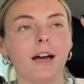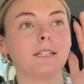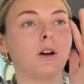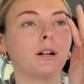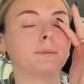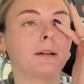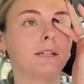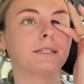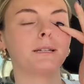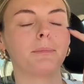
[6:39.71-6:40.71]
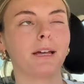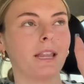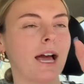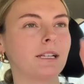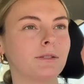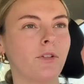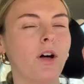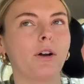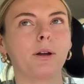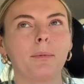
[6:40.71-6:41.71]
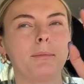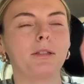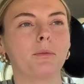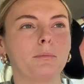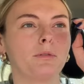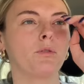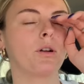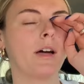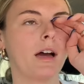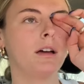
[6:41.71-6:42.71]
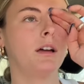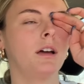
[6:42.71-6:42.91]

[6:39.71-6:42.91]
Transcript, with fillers: I talked about this in my last vlog, or maybe the one before that,